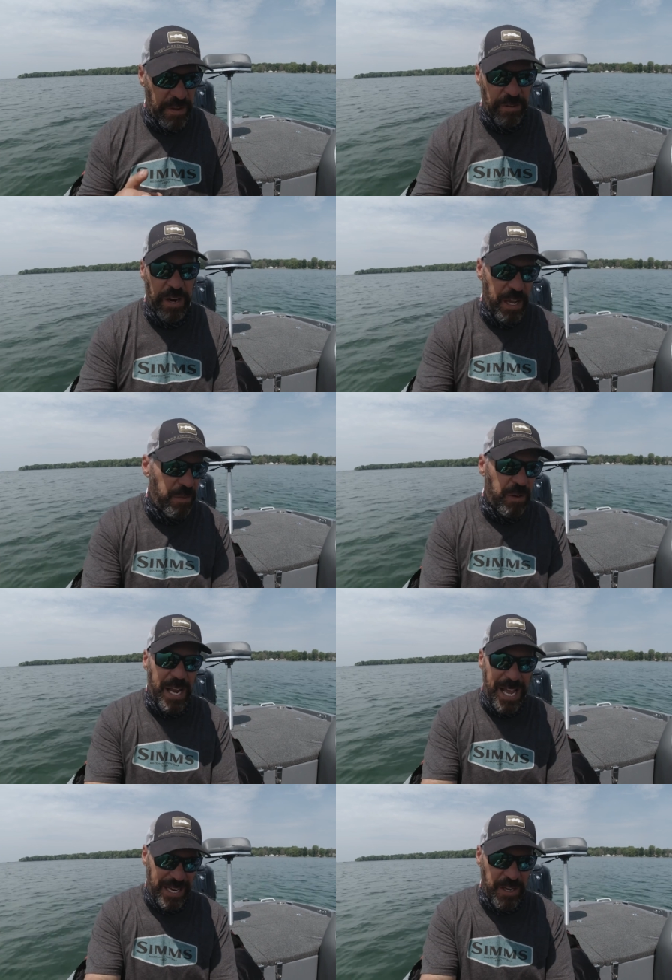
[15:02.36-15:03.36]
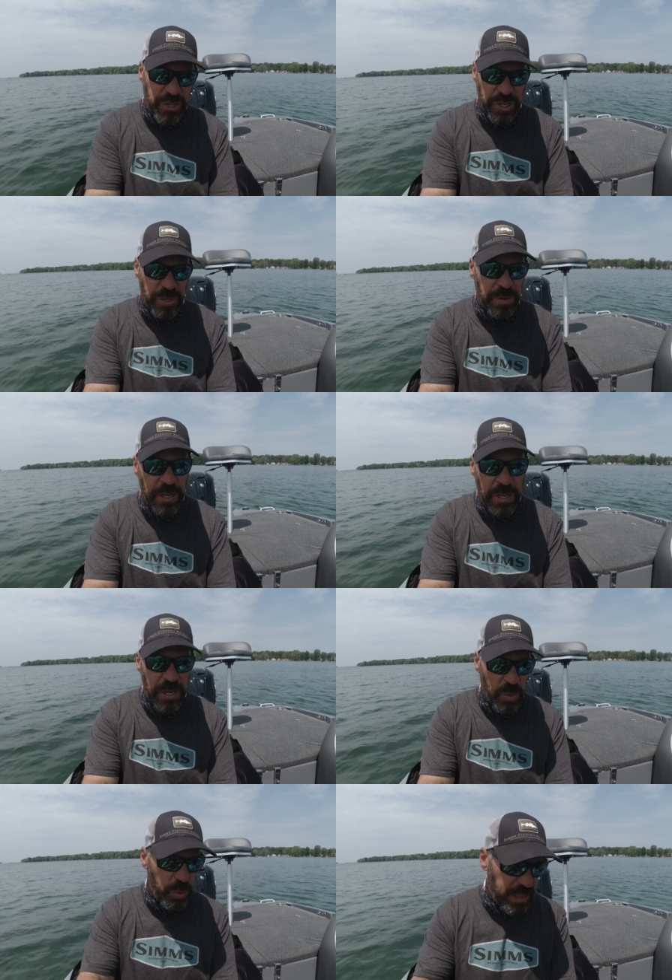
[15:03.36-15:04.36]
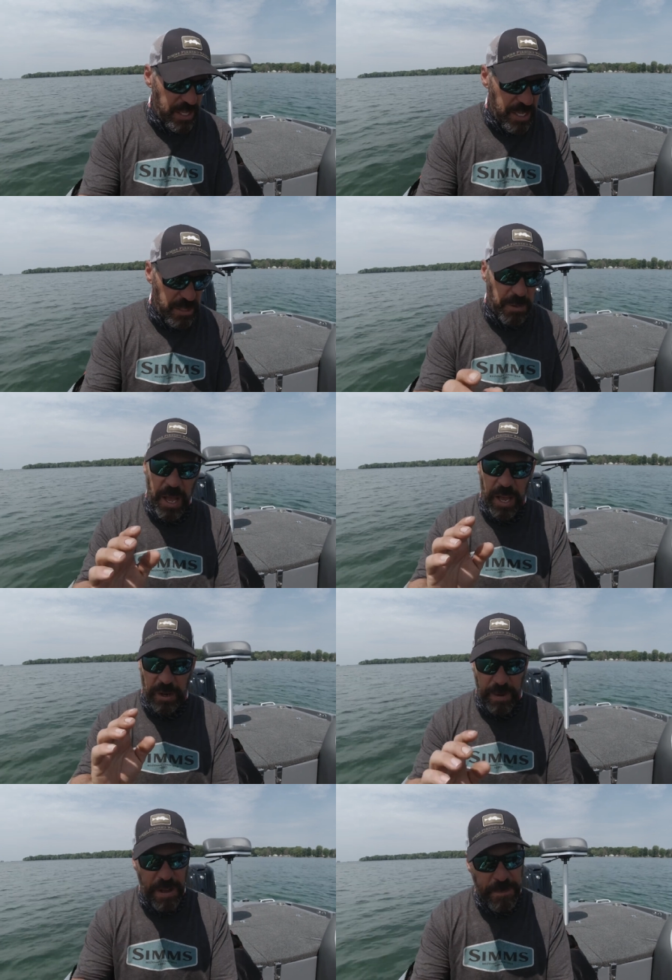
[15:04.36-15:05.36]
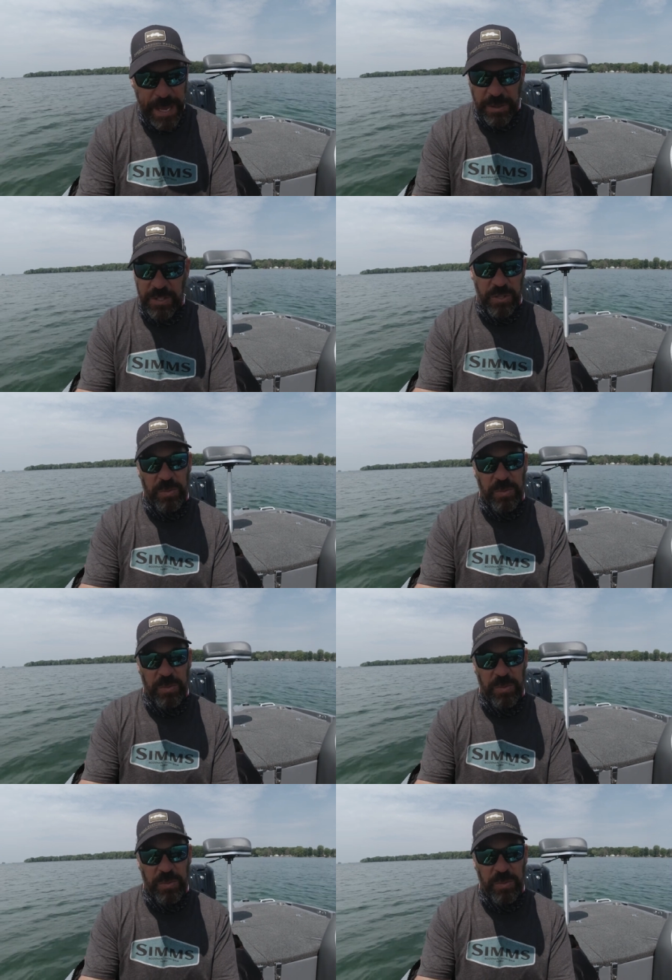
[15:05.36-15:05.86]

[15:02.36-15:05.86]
never ever had an issue with these uh, graph mounts.